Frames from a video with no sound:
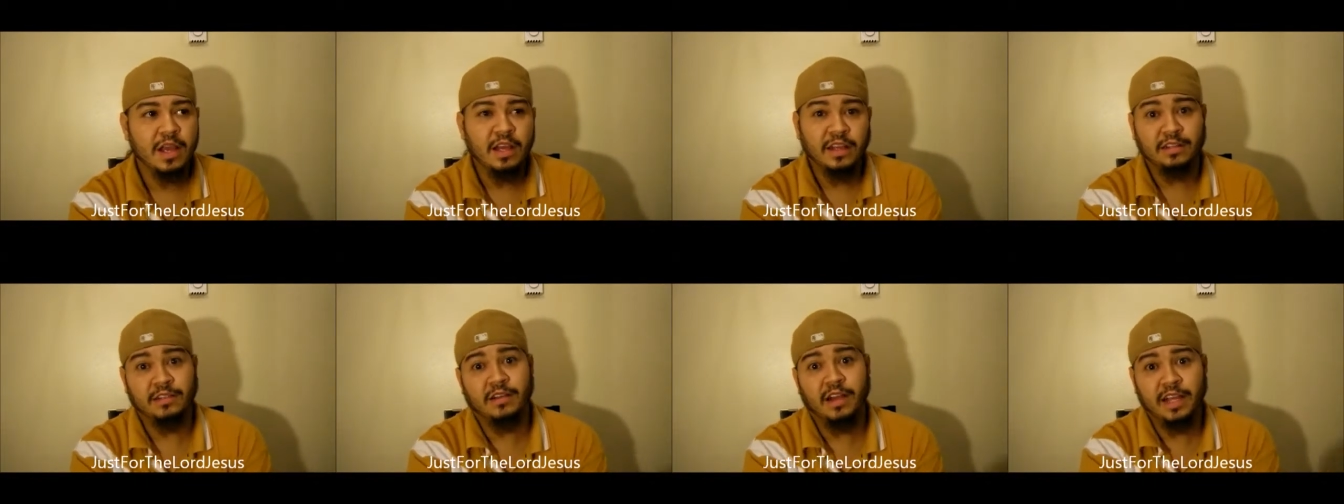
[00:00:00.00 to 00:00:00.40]

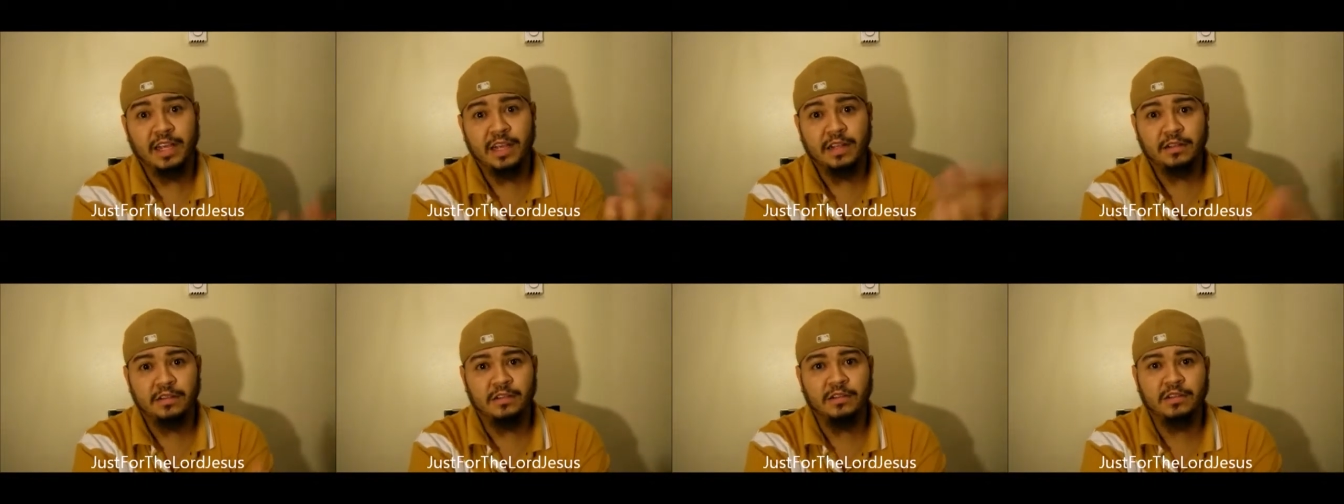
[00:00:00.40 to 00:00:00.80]
So I
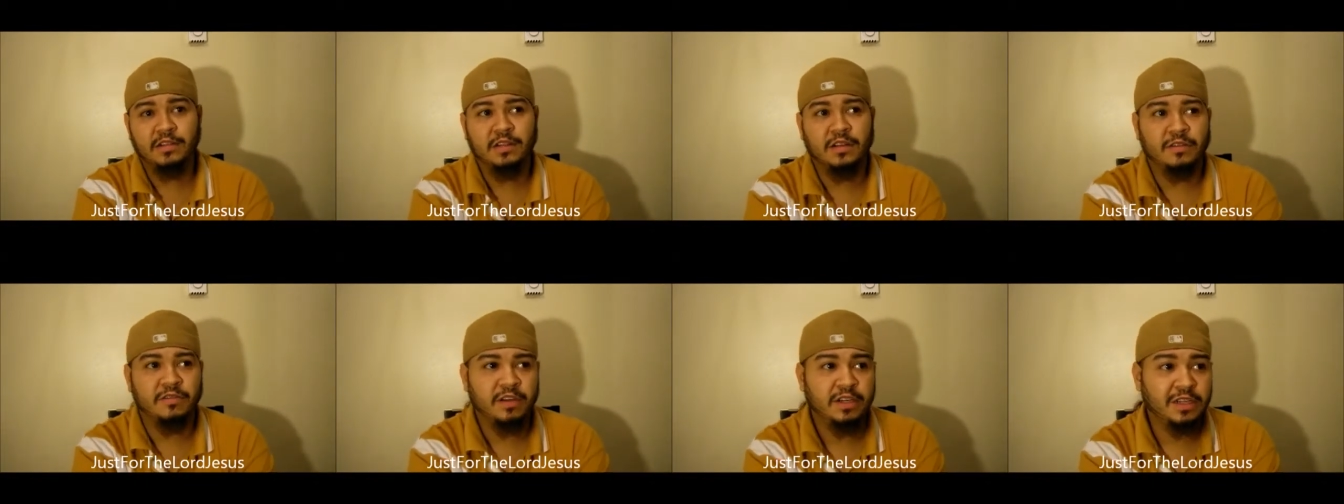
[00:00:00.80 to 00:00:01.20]
guess those
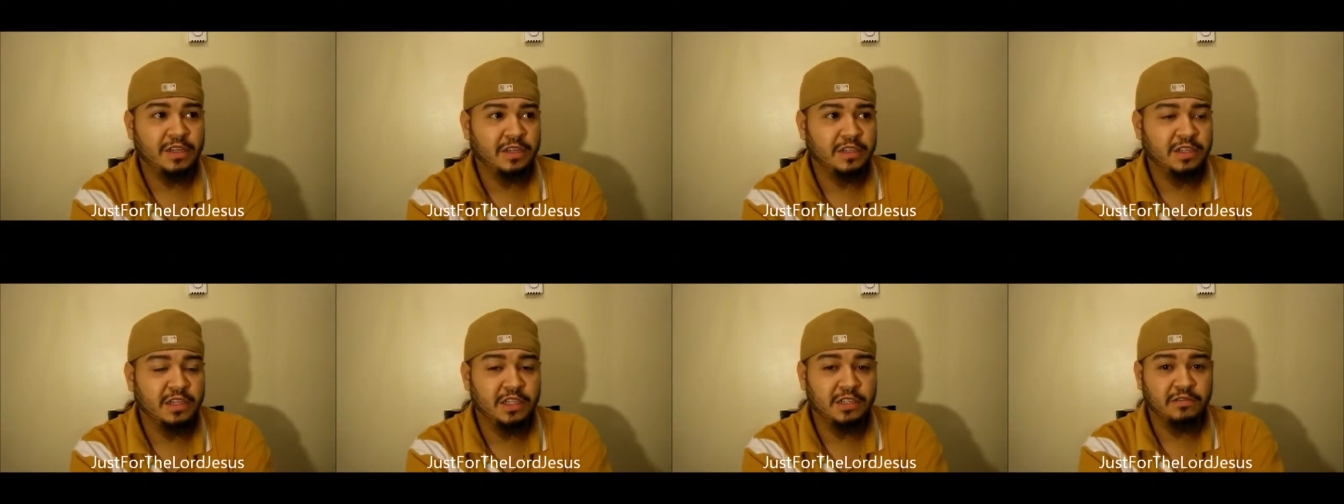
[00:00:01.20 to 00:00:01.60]
are the
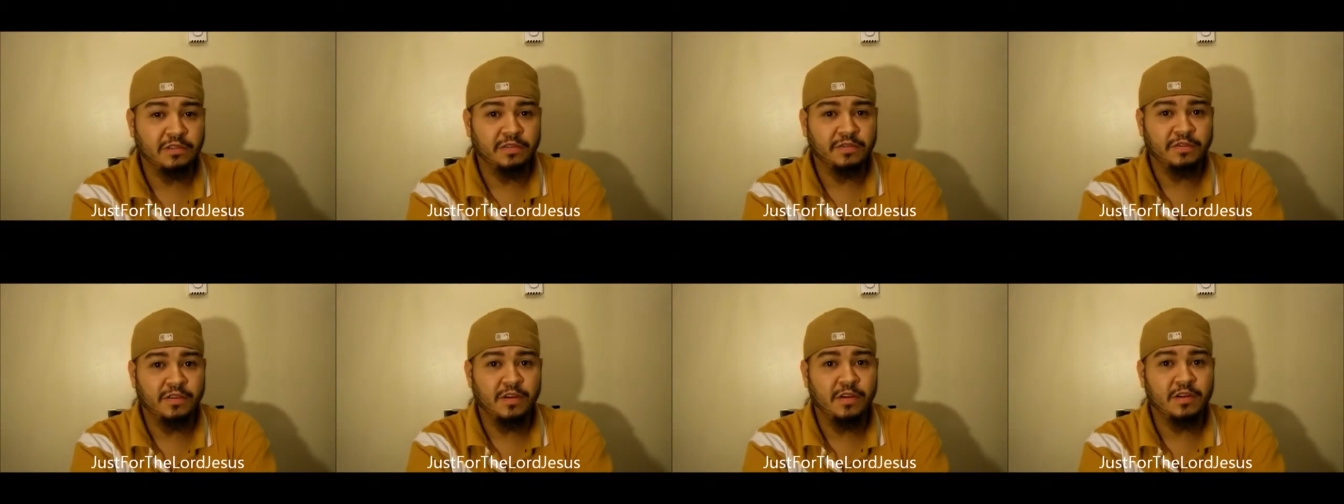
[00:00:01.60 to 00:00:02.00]
riches she's
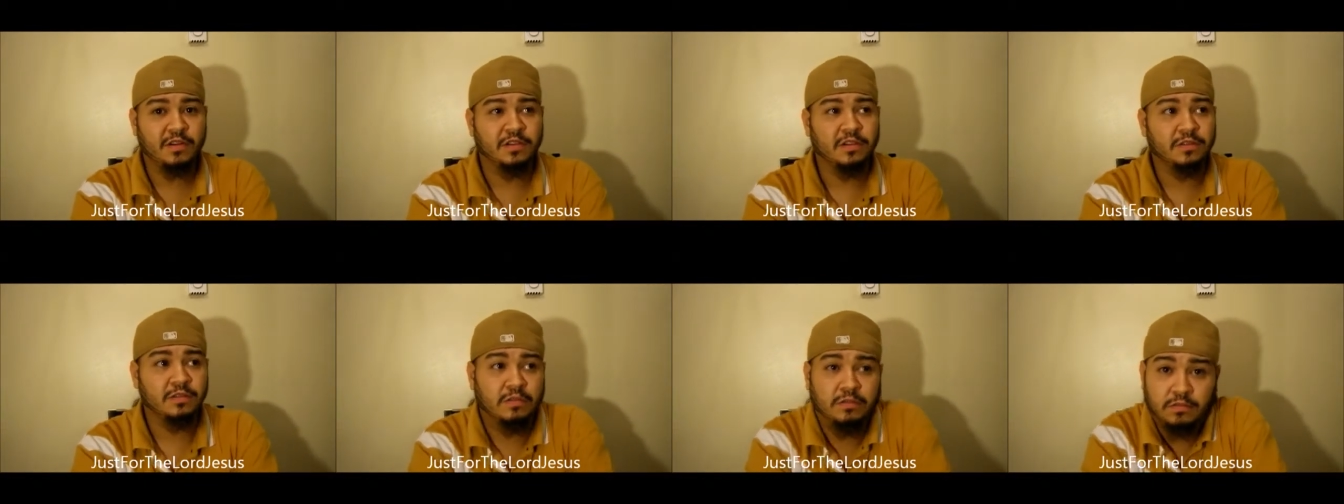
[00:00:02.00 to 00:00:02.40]
referring
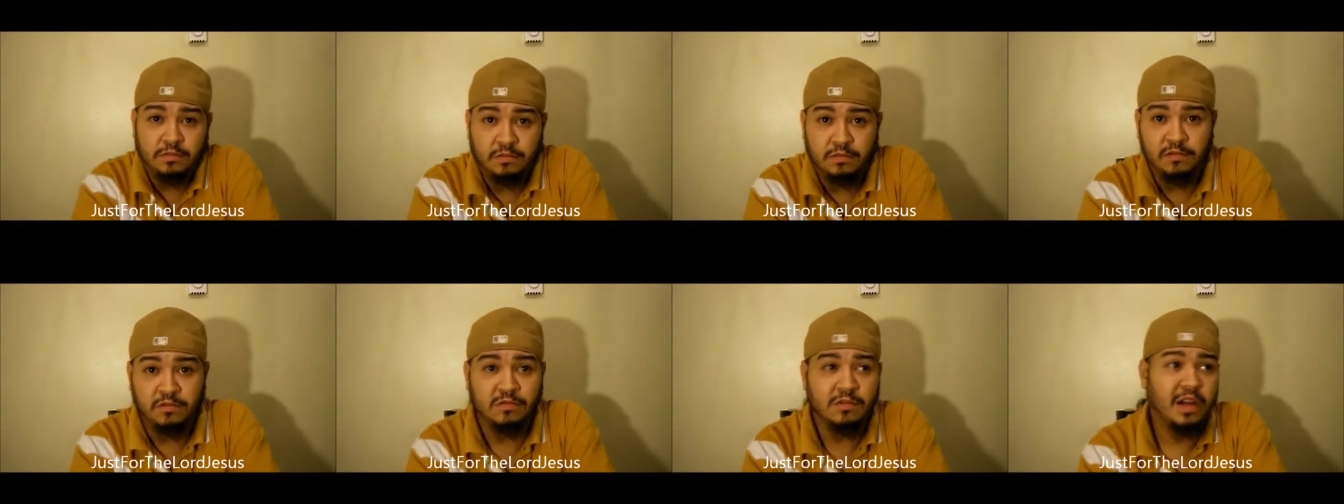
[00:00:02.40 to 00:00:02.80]
to.
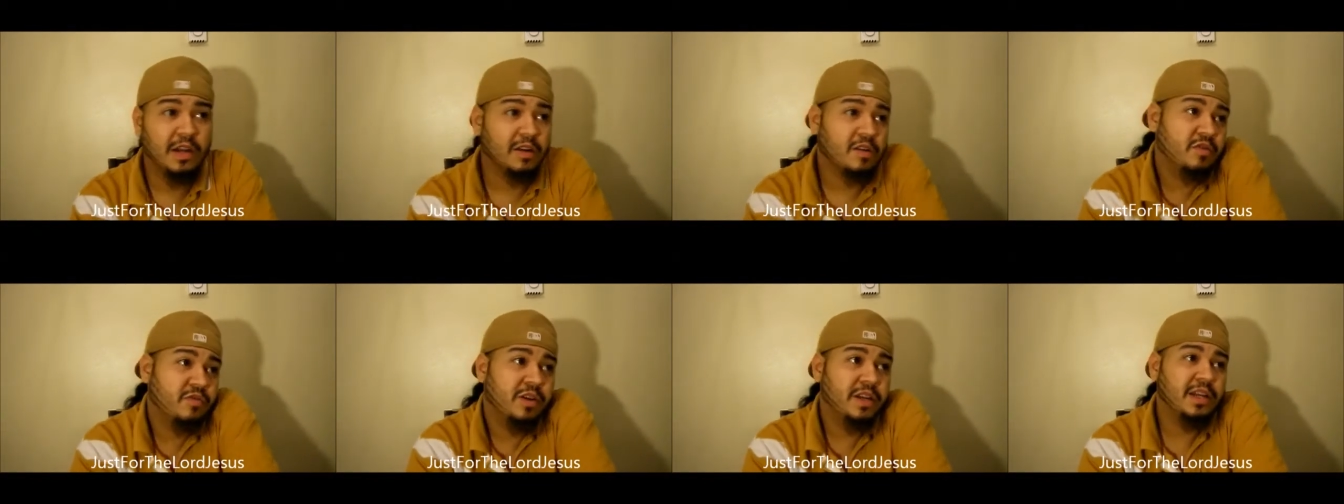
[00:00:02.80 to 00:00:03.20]
Why
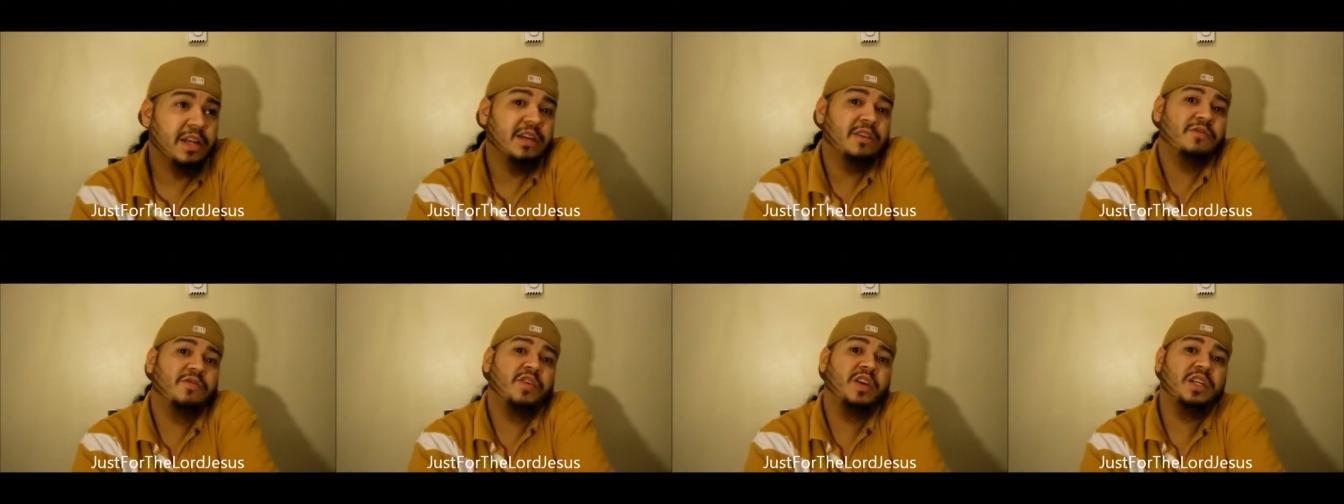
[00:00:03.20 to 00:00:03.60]
do we
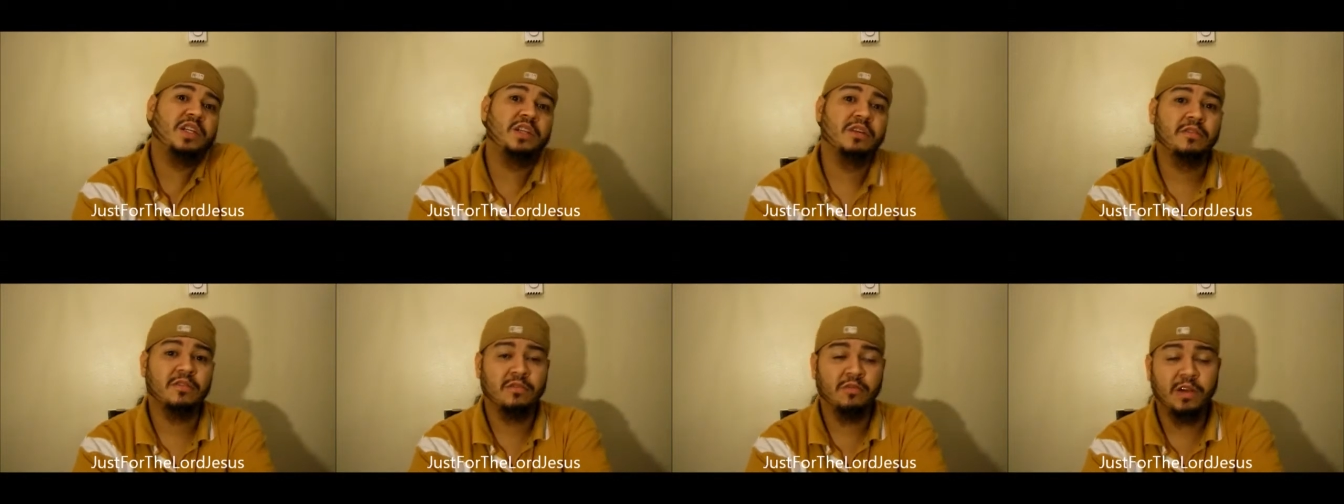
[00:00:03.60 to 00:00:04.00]

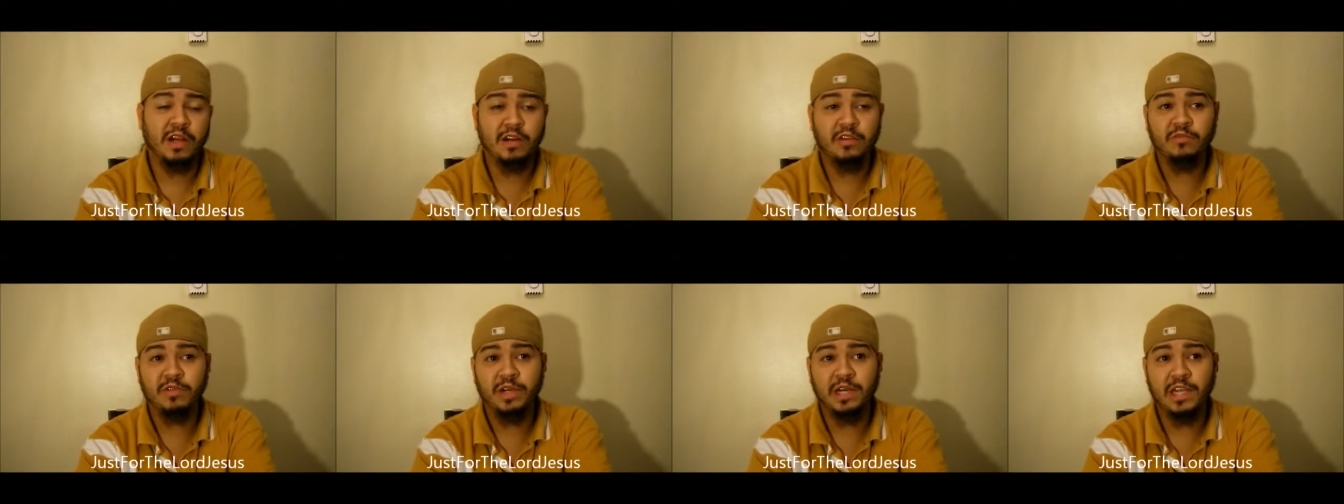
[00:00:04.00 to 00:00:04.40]
need
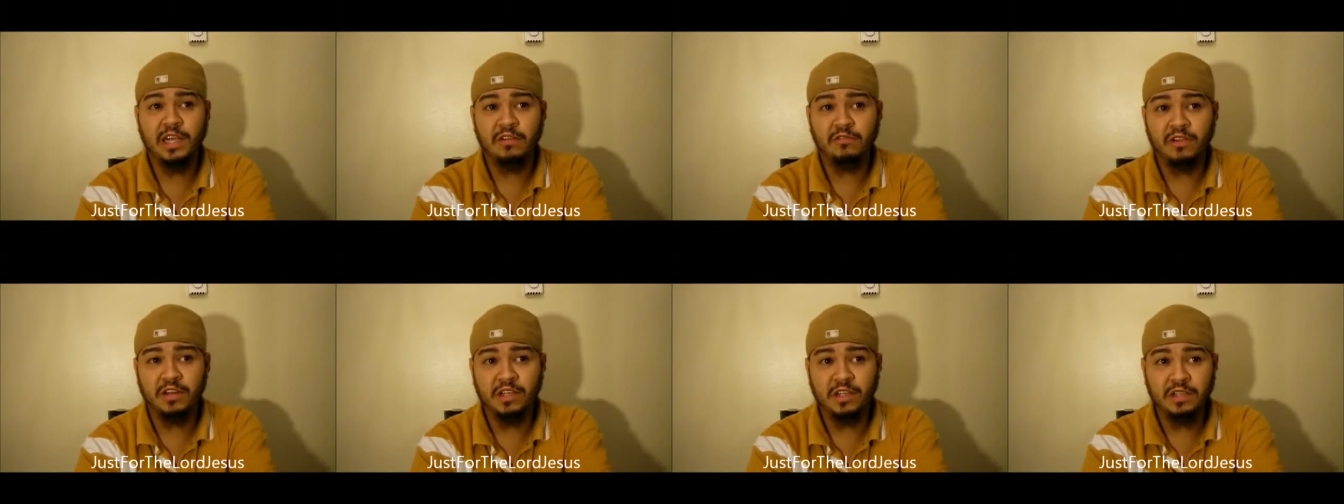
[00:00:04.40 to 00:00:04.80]

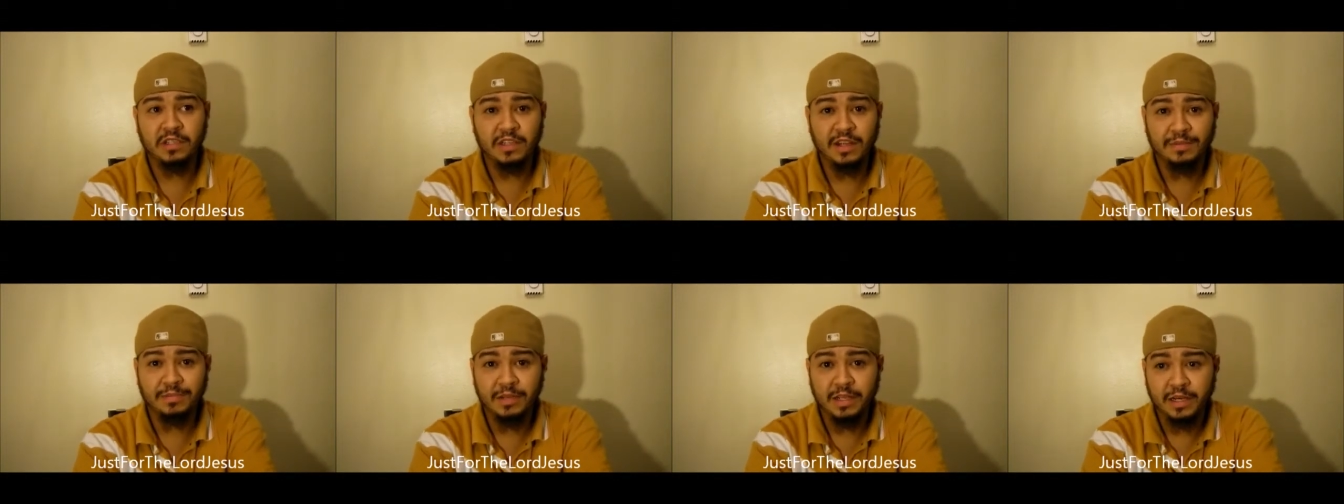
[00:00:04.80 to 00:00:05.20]
riches
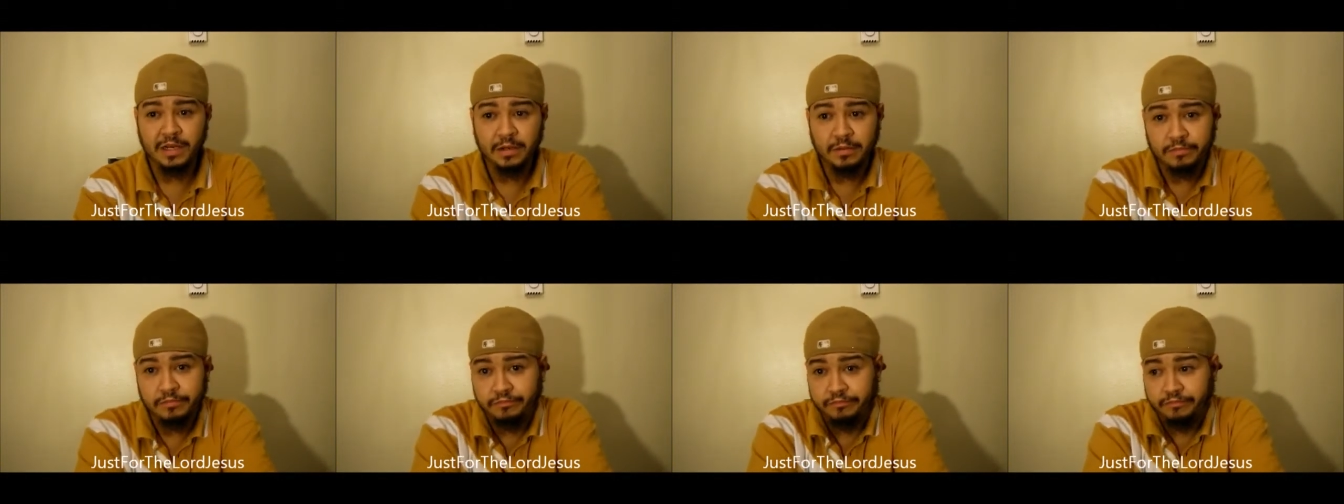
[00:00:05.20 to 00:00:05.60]
up there?